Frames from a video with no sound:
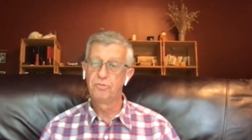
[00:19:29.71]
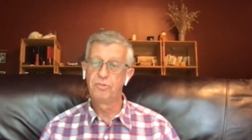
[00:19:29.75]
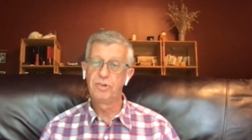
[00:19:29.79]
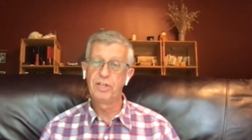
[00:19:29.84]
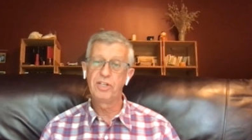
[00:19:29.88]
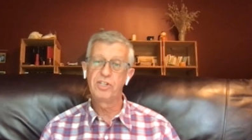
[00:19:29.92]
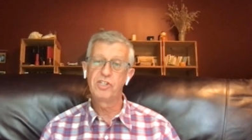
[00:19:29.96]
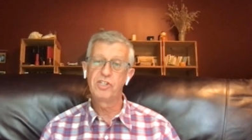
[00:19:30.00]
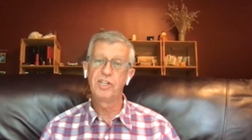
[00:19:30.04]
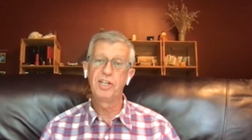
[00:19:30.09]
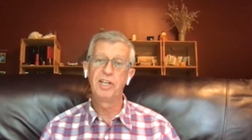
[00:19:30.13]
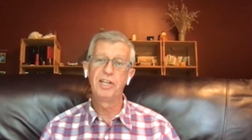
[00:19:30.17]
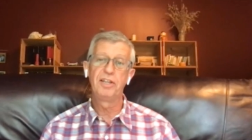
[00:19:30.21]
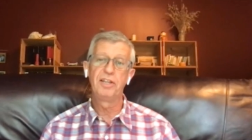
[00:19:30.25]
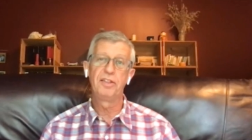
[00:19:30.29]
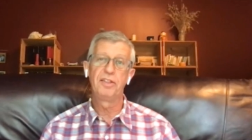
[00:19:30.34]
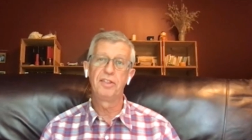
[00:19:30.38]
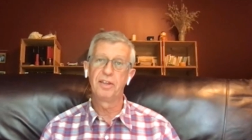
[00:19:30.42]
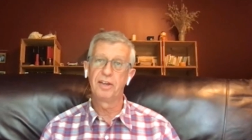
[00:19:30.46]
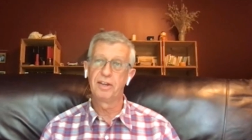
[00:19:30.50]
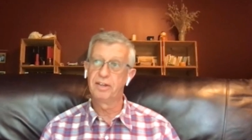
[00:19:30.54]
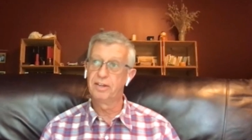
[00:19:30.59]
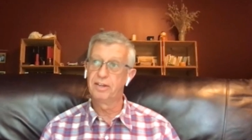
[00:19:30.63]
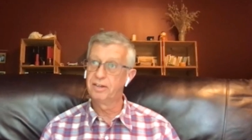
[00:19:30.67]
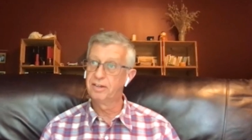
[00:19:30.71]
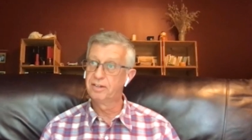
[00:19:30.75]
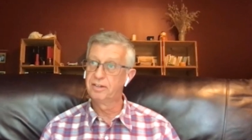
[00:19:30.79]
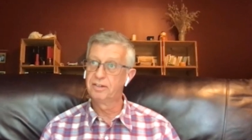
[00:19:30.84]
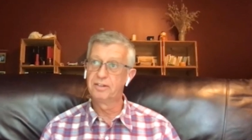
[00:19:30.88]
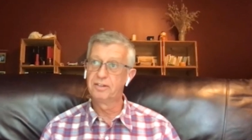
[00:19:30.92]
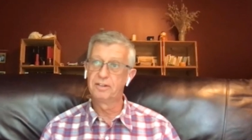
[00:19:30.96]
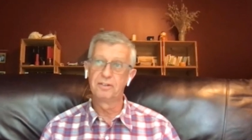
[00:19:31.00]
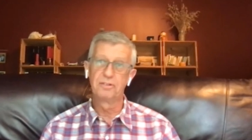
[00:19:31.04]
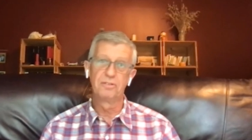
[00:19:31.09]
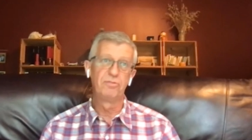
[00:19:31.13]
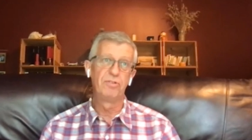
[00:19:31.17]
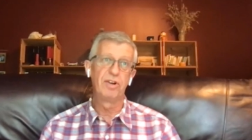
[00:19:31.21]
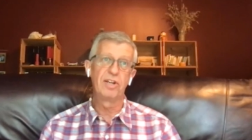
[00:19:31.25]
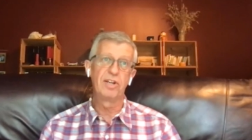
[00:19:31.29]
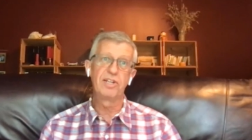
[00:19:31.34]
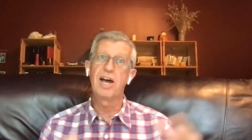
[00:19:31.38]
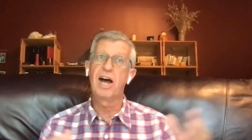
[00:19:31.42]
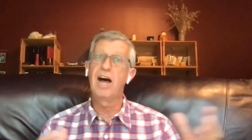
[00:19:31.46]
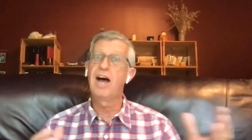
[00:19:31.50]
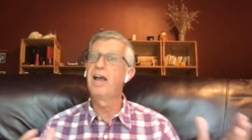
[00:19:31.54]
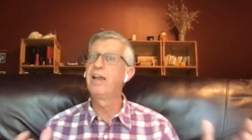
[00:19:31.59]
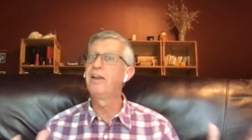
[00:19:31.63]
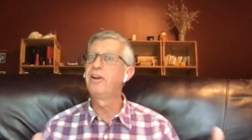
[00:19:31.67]
reaching the
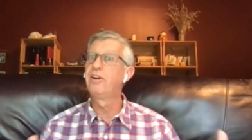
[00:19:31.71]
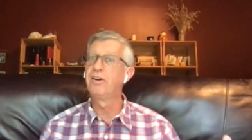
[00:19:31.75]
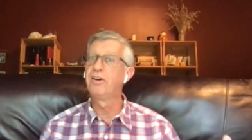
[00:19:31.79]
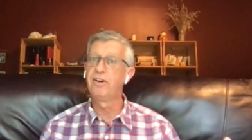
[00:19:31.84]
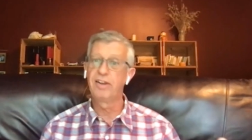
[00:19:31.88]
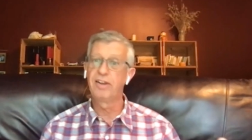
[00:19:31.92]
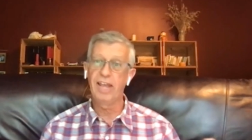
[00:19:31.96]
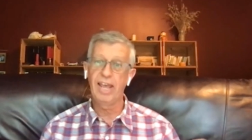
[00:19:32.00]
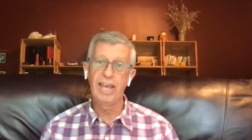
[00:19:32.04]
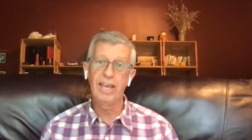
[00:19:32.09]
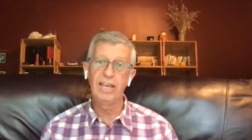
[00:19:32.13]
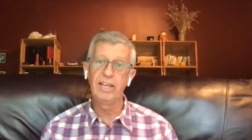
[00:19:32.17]
retired